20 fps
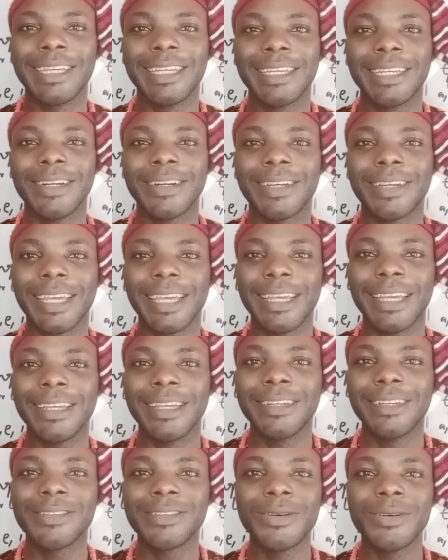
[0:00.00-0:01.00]
Okay,
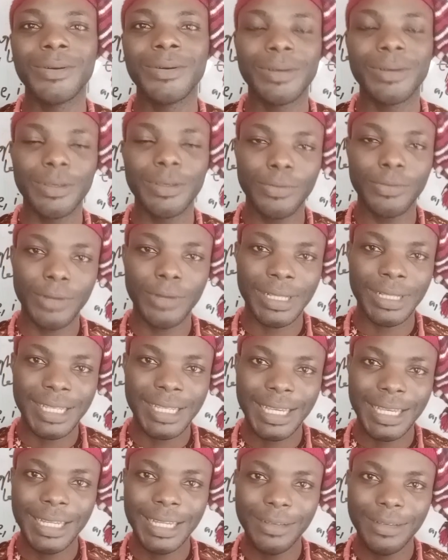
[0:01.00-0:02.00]
so if
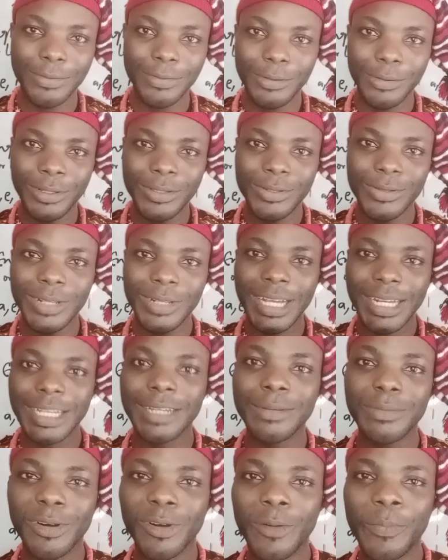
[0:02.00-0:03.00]
you want to learn
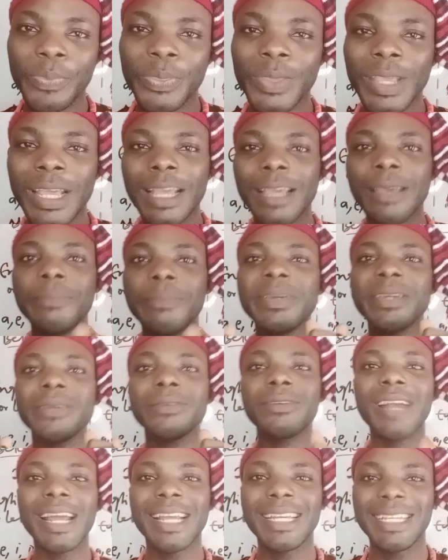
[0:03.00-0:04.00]
Igbo, be
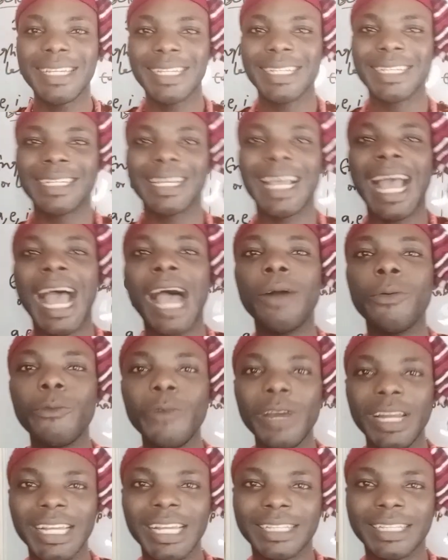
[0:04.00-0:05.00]
ready and
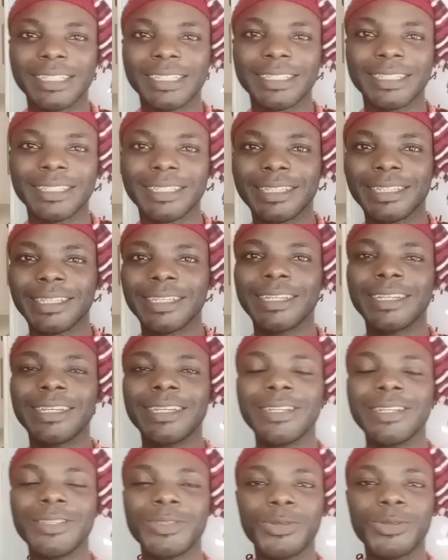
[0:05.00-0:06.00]
willing
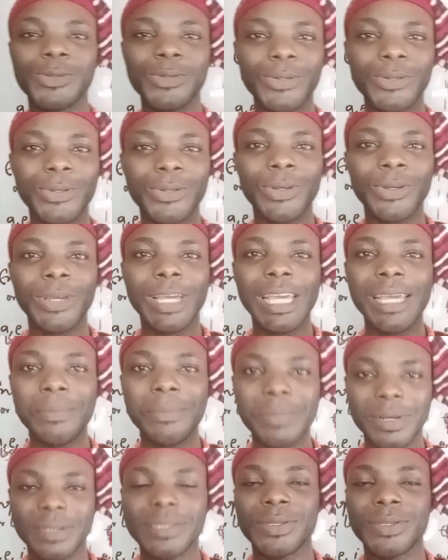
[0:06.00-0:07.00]
to
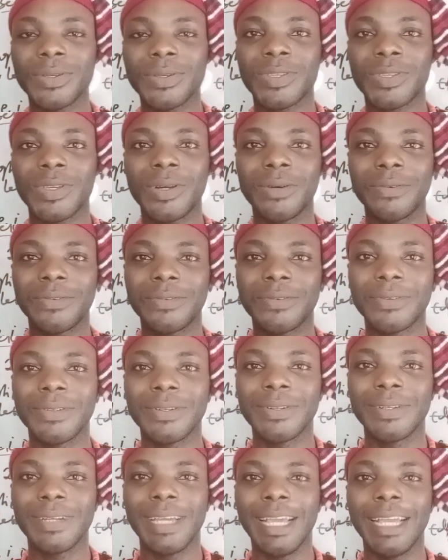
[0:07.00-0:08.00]
immerse yourself
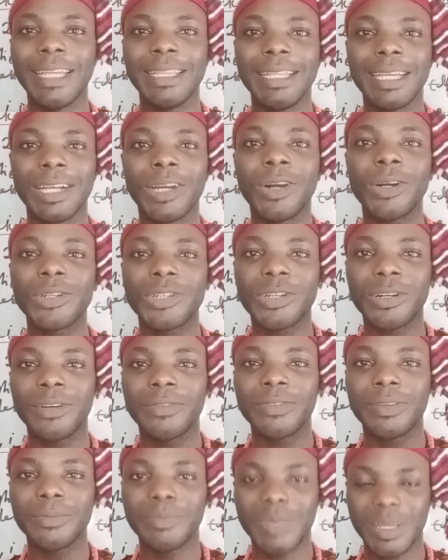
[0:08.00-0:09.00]
in the culture of
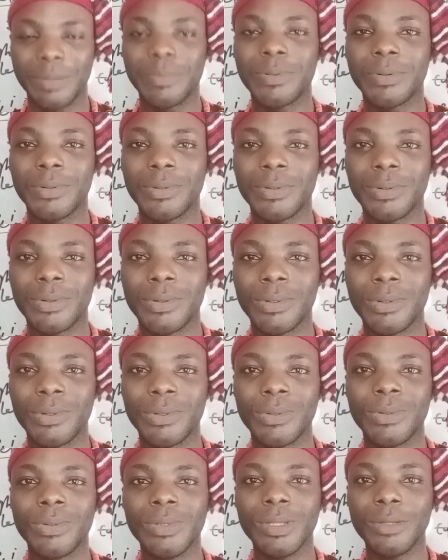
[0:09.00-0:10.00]
the people,
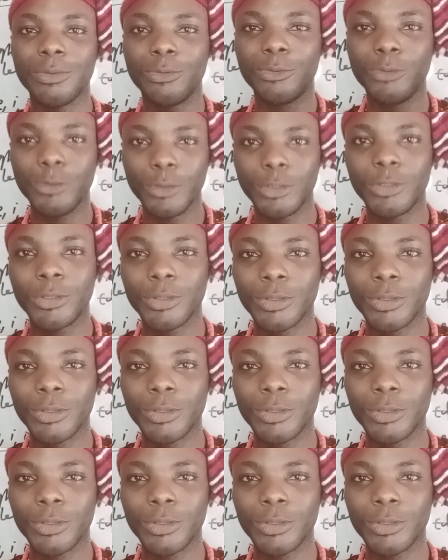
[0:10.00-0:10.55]
the food,